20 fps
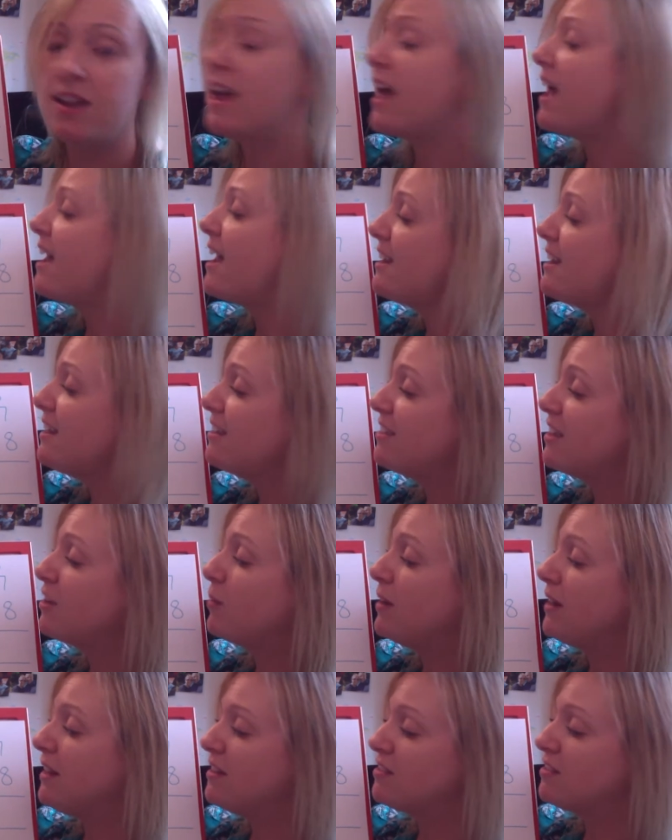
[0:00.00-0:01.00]
Anything
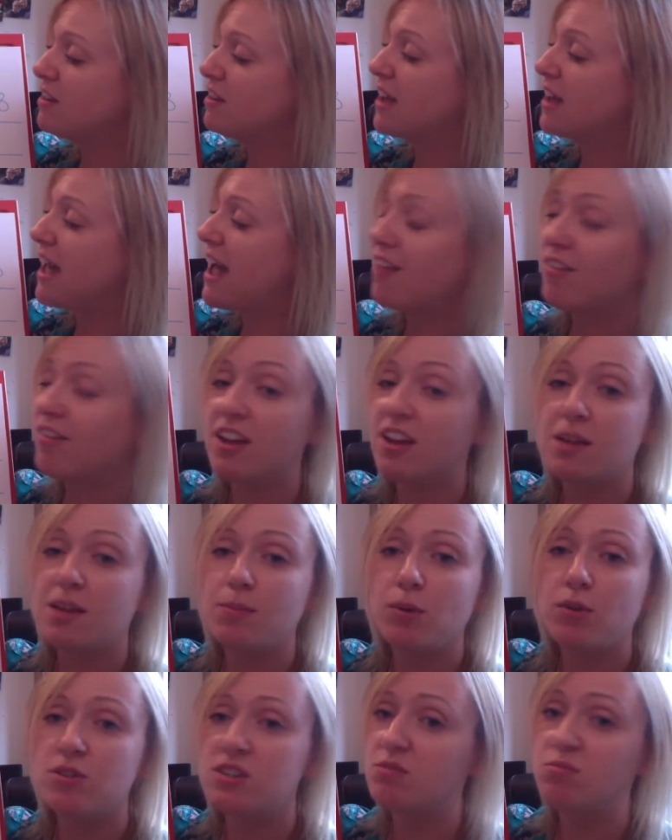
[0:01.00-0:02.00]
we need to carry at the
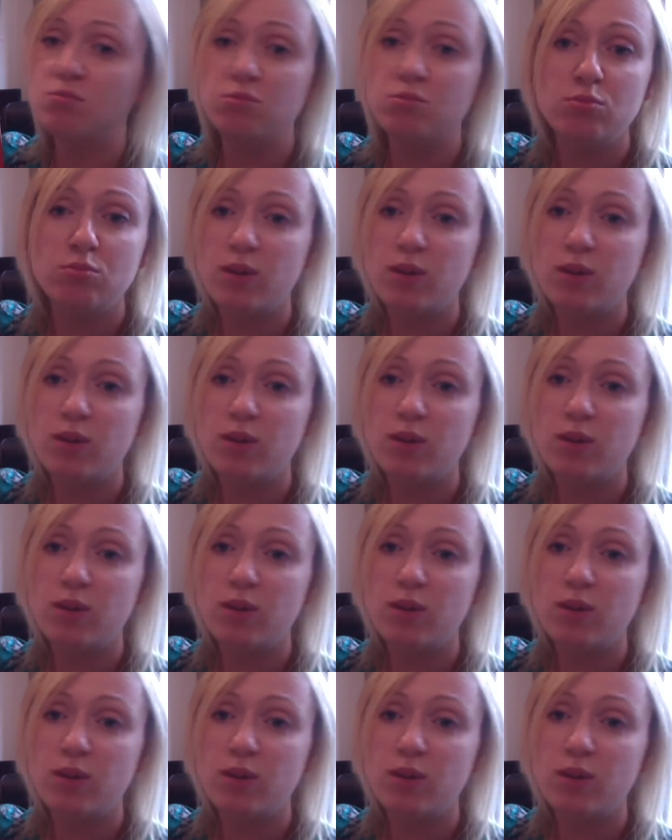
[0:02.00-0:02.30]
bottom,